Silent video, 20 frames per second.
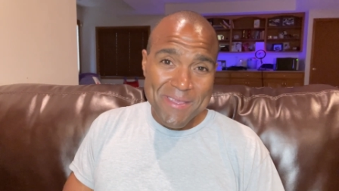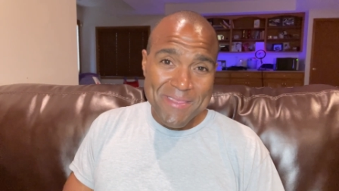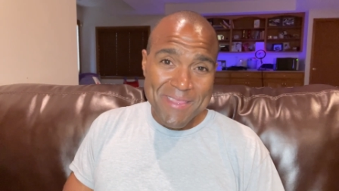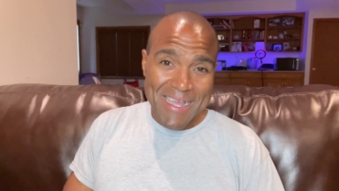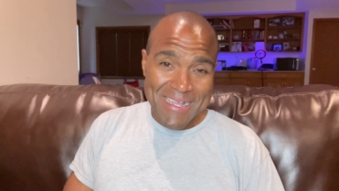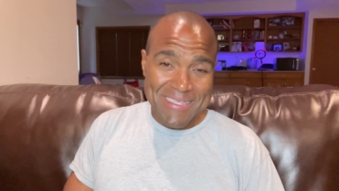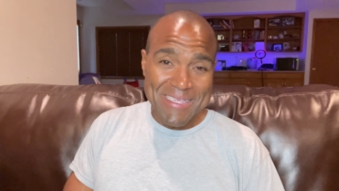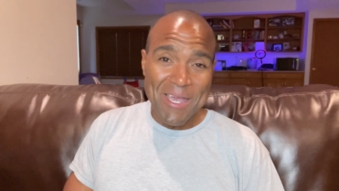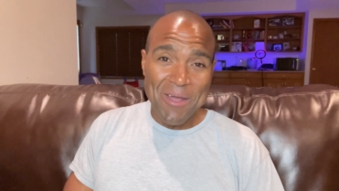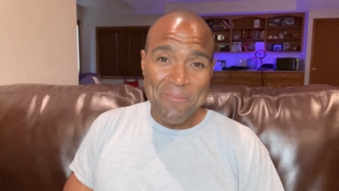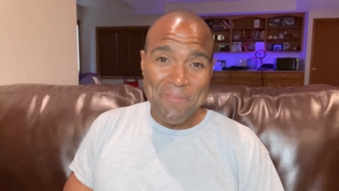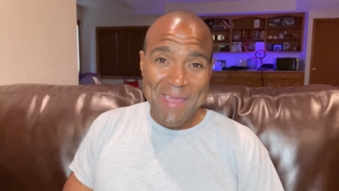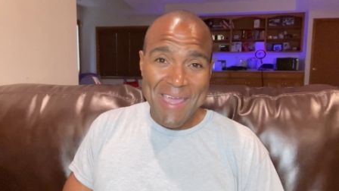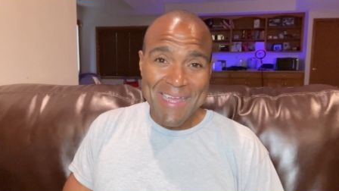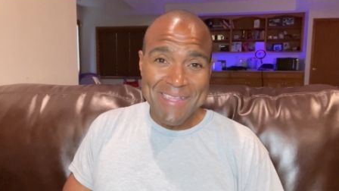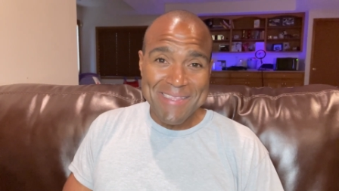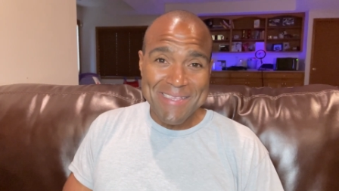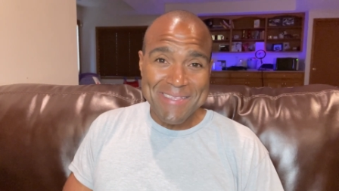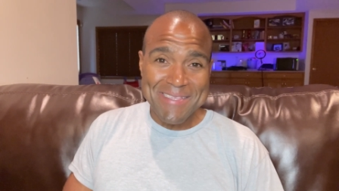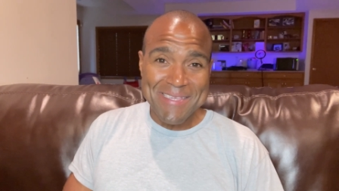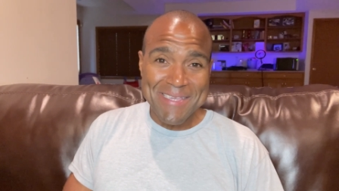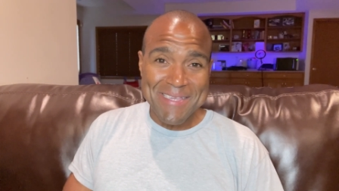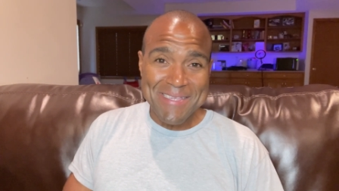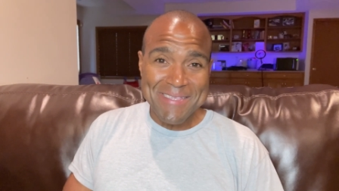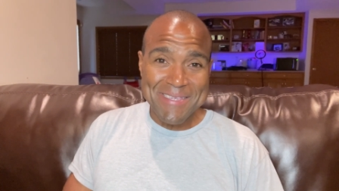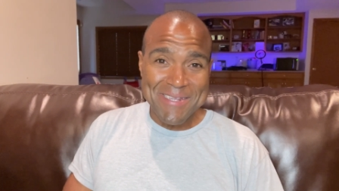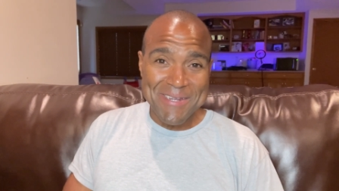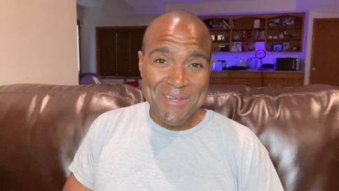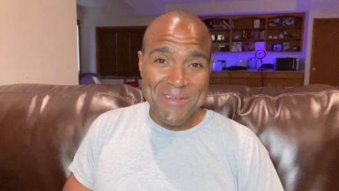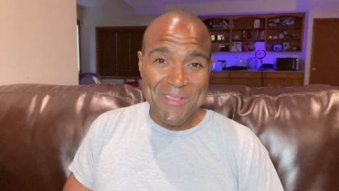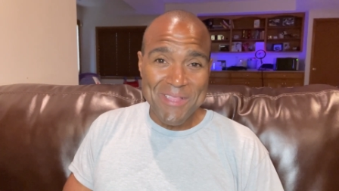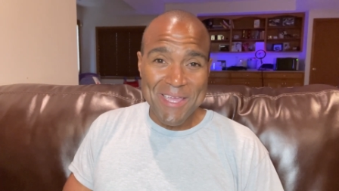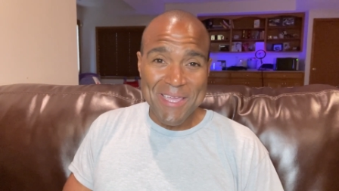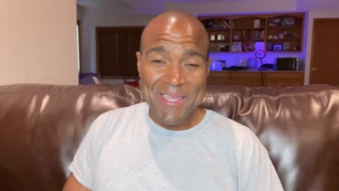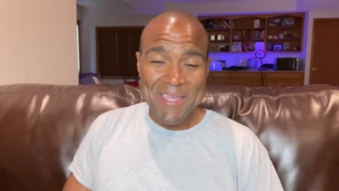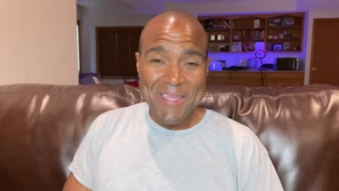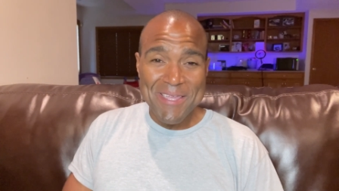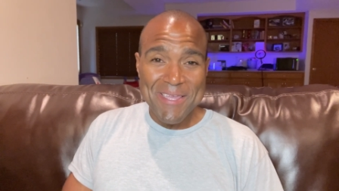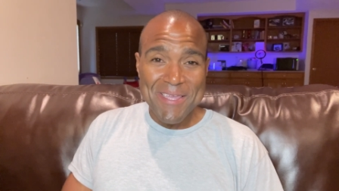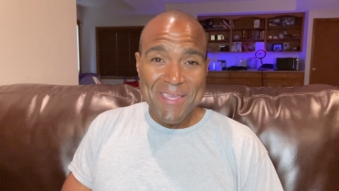That's how bad this is. You know, like,